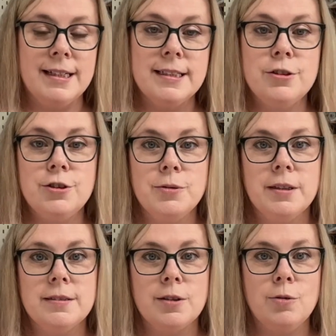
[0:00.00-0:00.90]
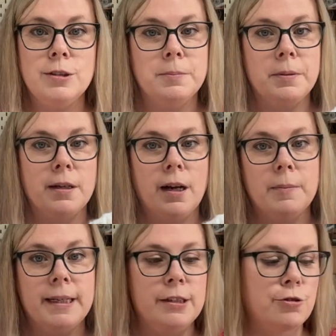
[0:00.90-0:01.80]
I did do the sodium
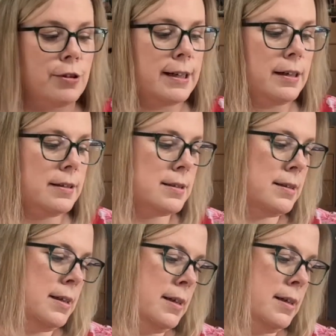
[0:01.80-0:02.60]
percarbonate trick on it,